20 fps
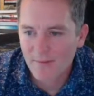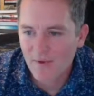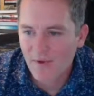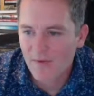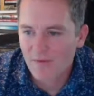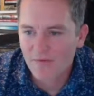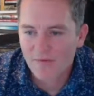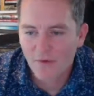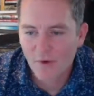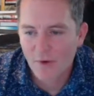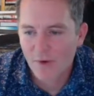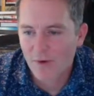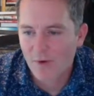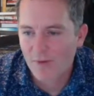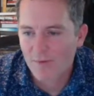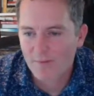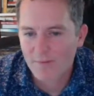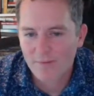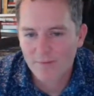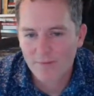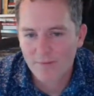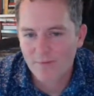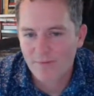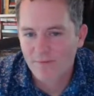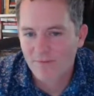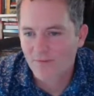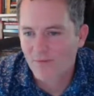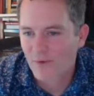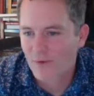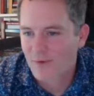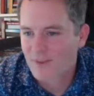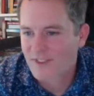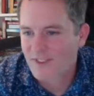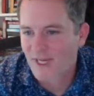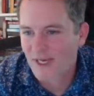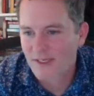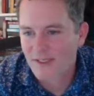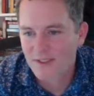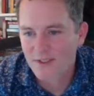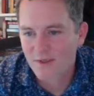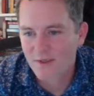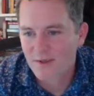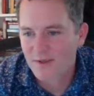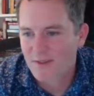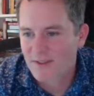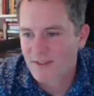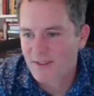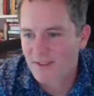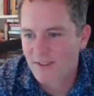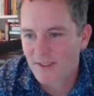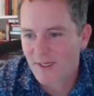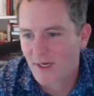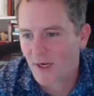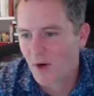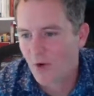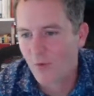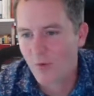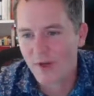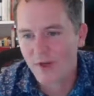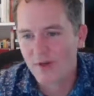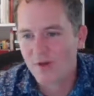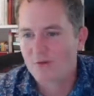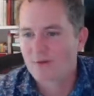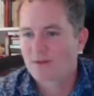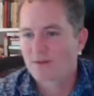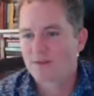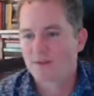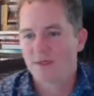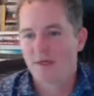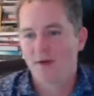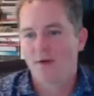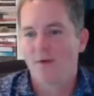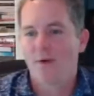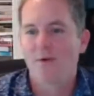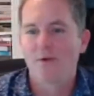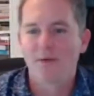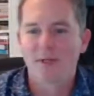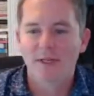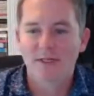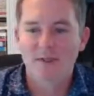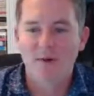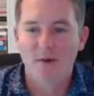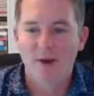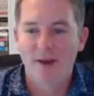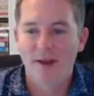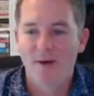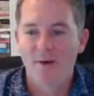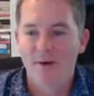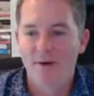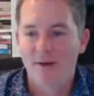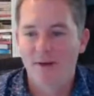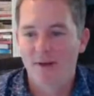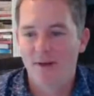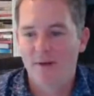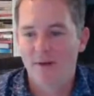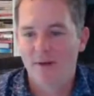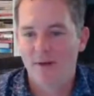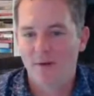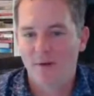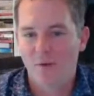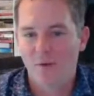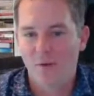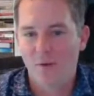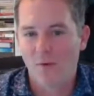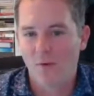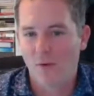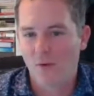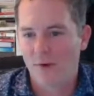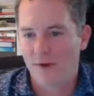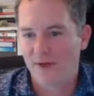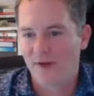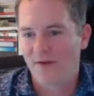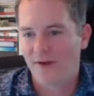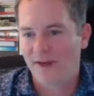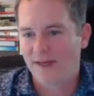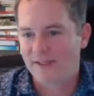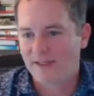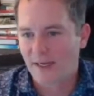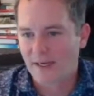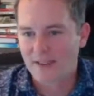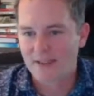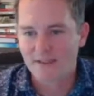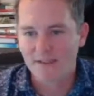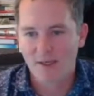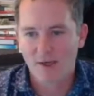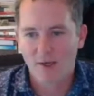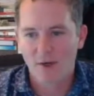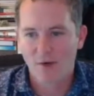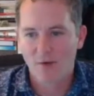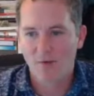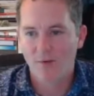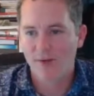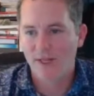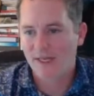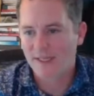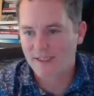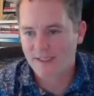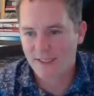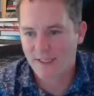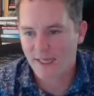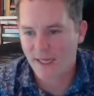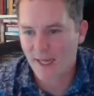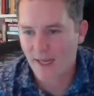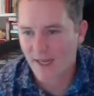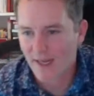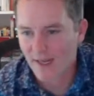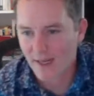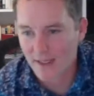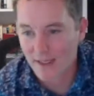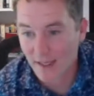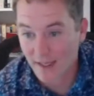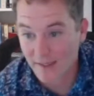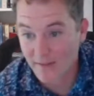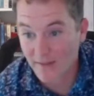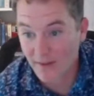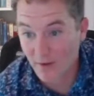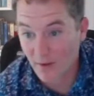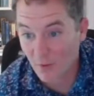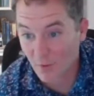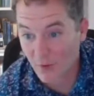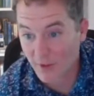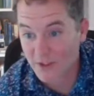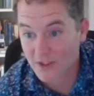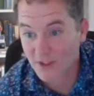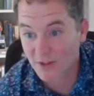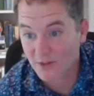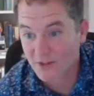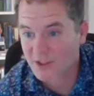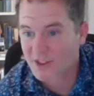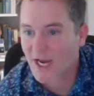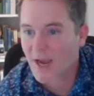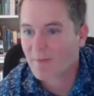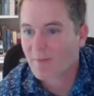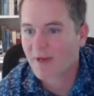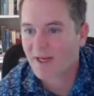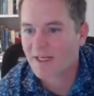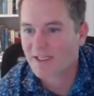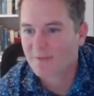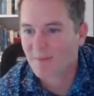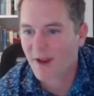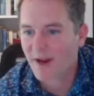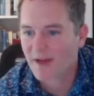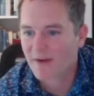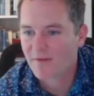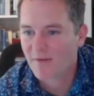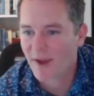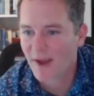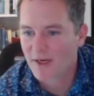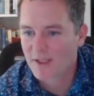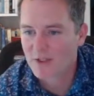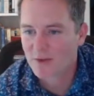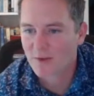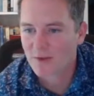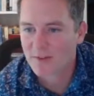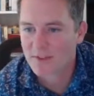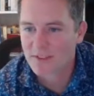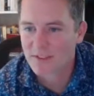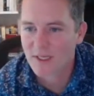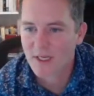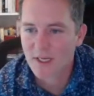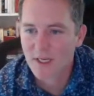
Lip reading: For sensors, we use only Toyota, or like Denso, NTK, like the original Japanese manufacturers.